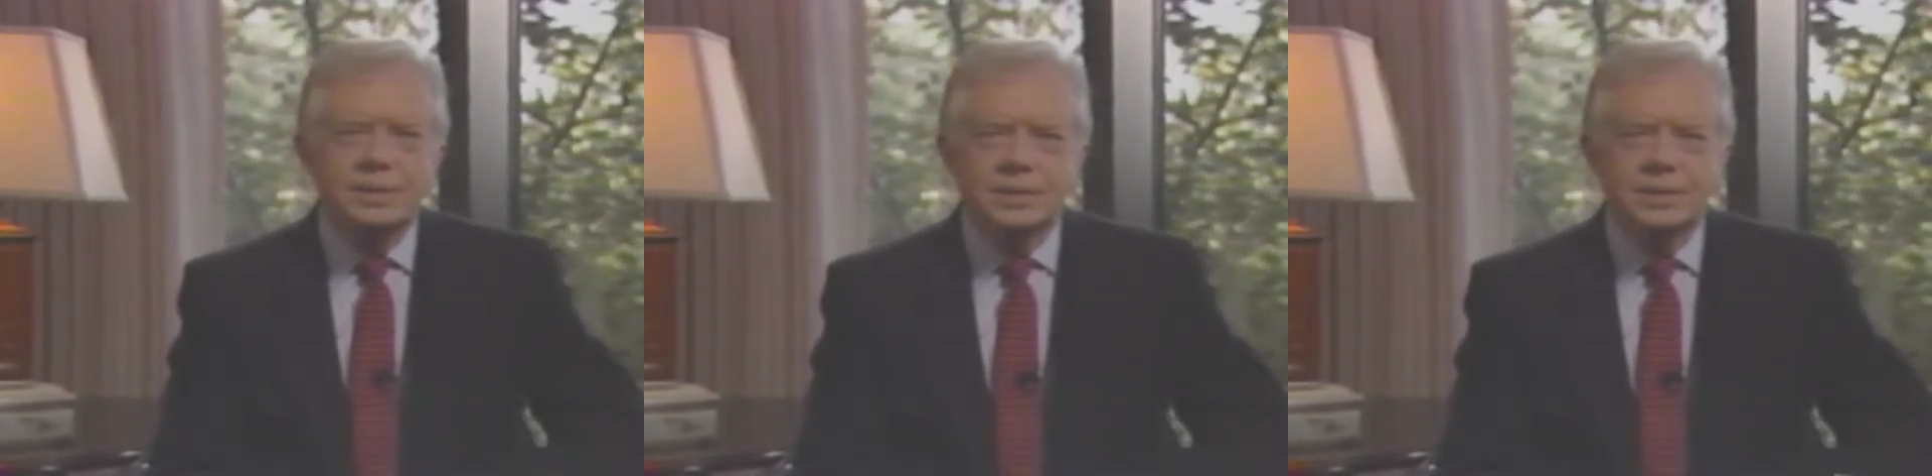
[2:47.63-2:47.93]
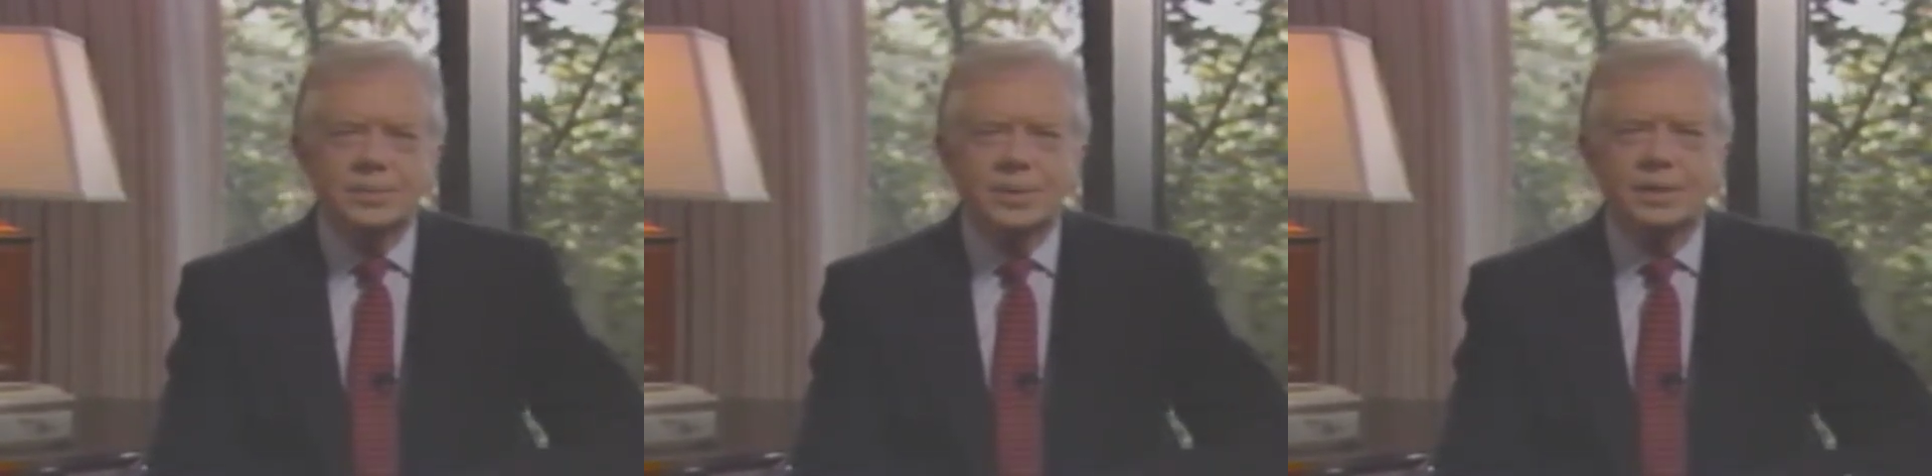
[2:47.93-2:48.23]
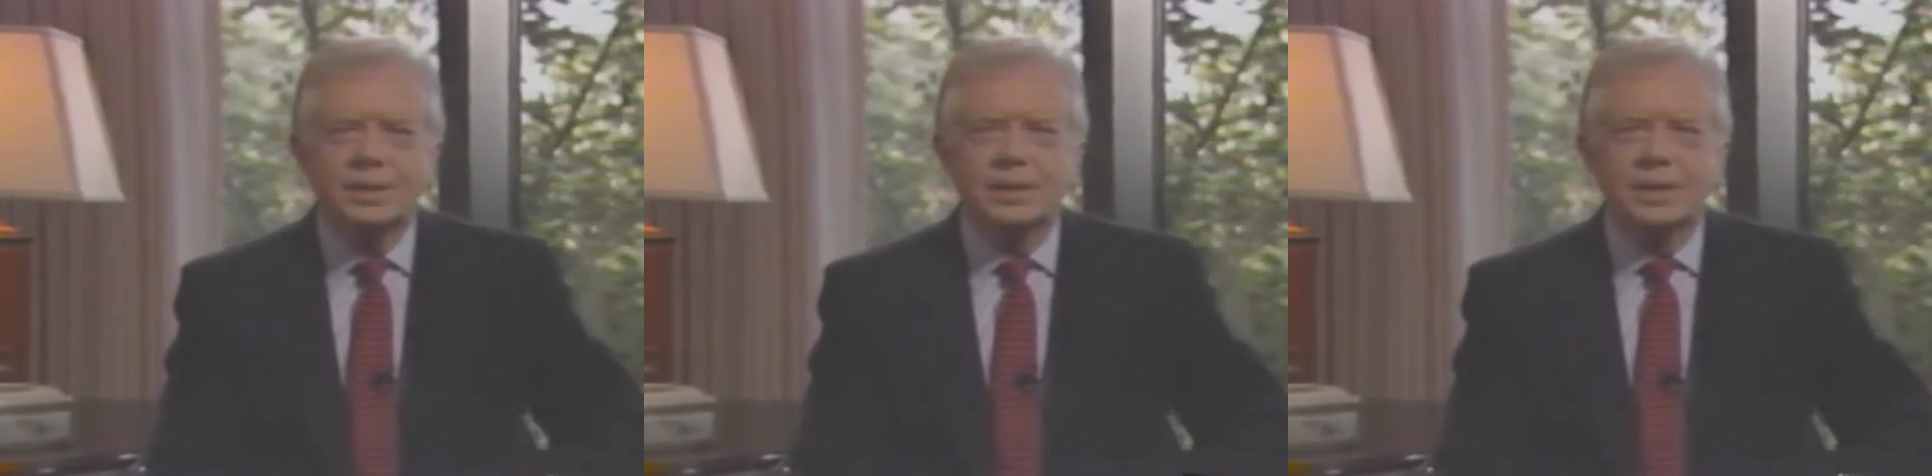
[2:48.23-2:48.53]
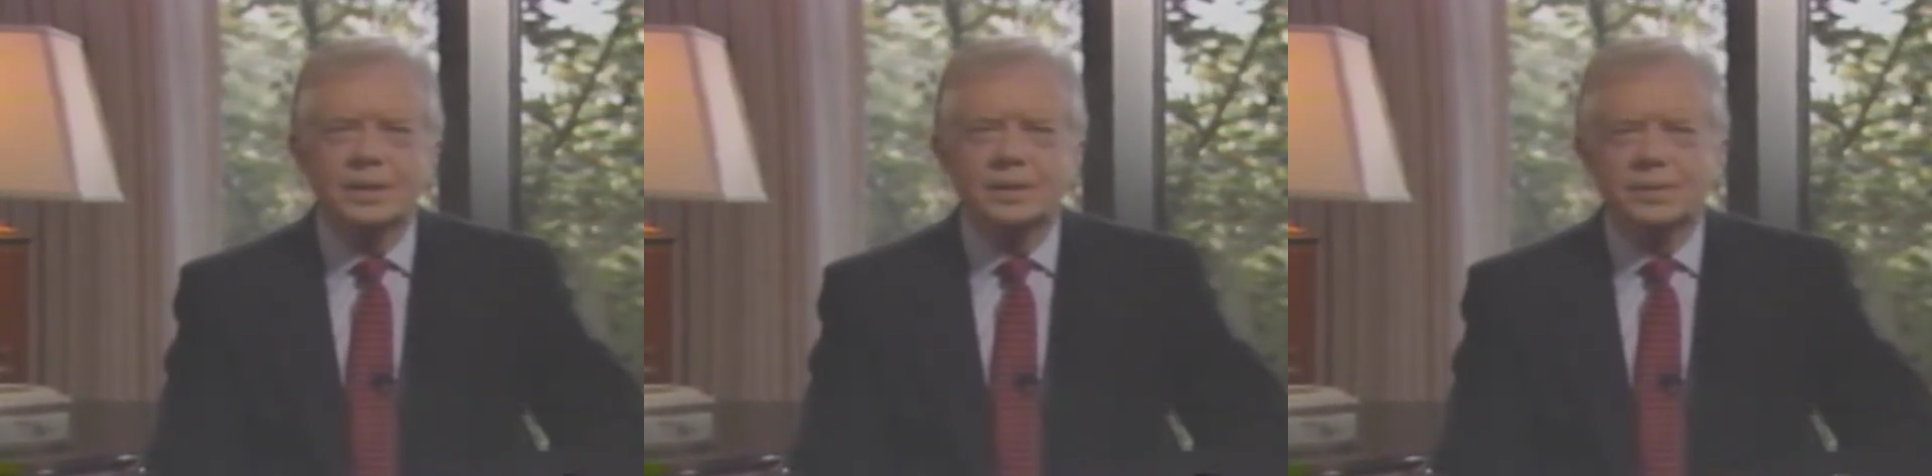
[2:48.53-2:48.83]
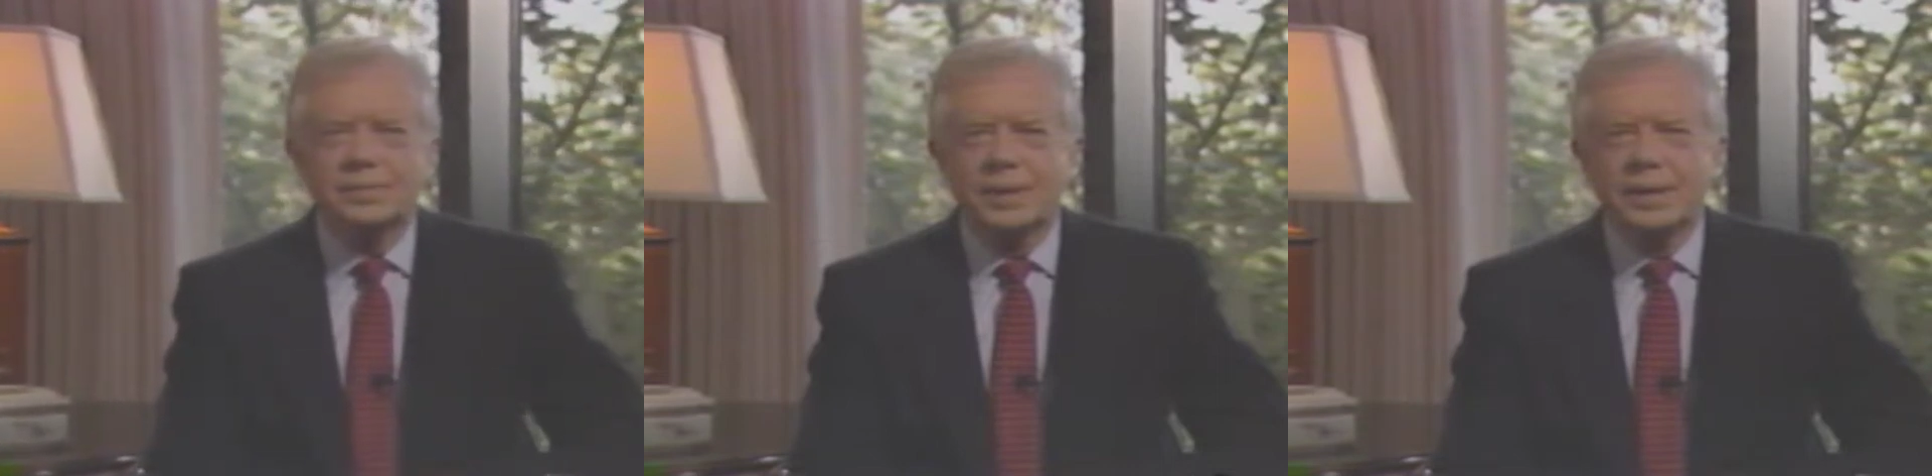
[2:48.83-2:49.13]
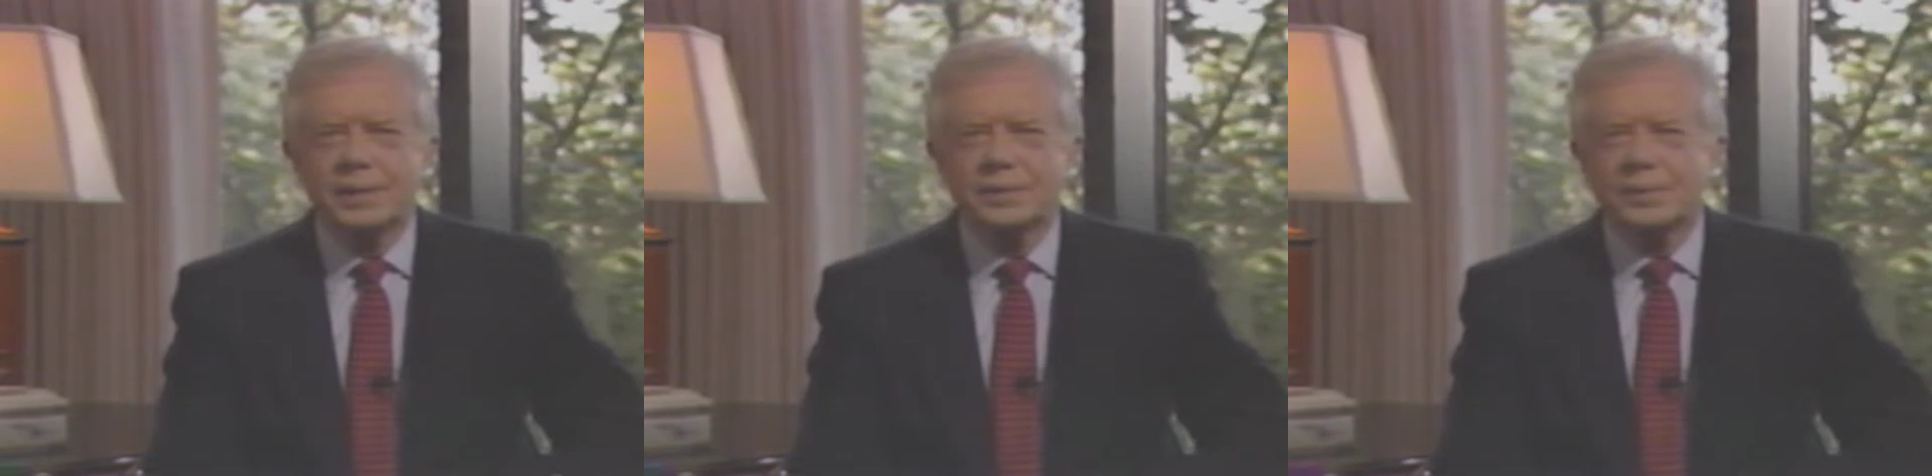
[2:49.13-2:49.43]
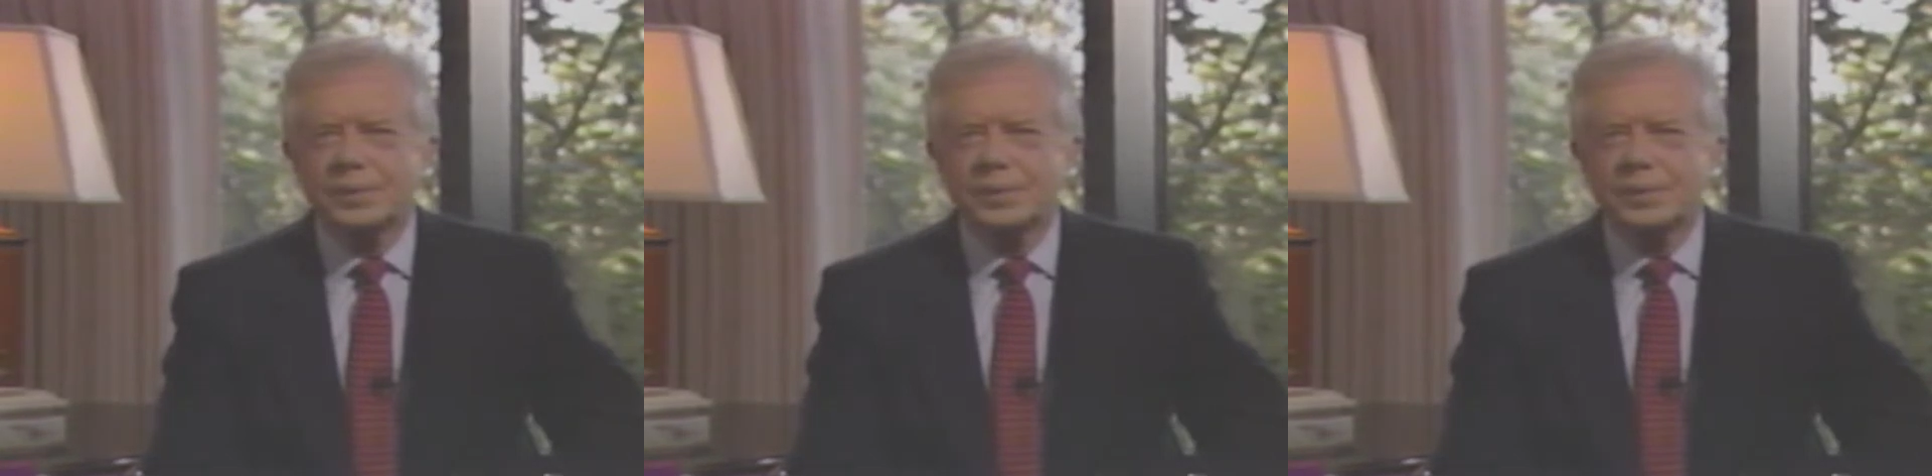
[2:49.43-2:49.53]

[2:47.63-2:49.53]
In many ways, it is this quality that